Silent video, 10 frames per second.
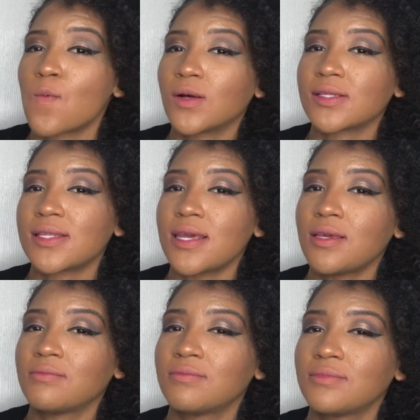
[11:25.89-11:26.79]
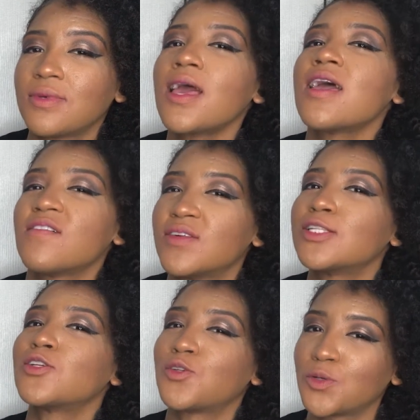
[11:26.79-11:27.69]
we'll see if
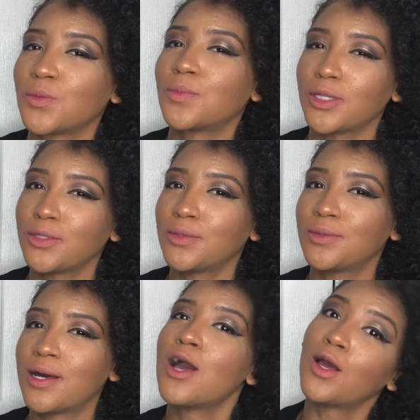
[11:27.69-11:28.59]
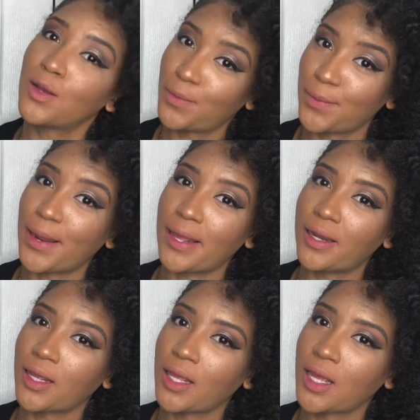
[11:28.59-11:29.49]
it's a true blue red
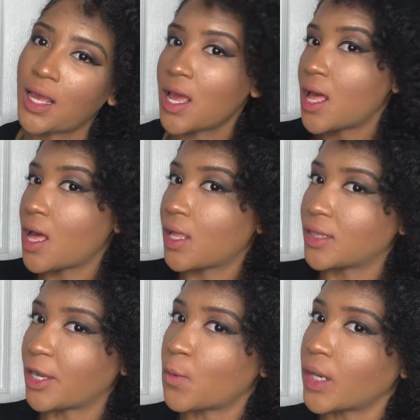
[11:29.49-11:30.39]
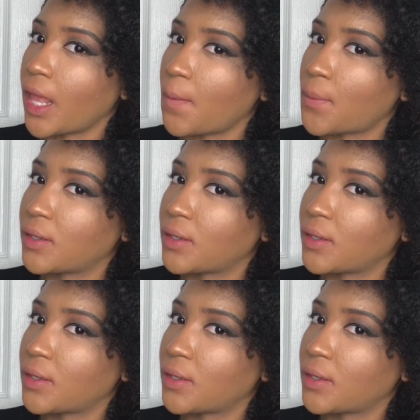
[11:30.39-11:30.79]
liquid lip.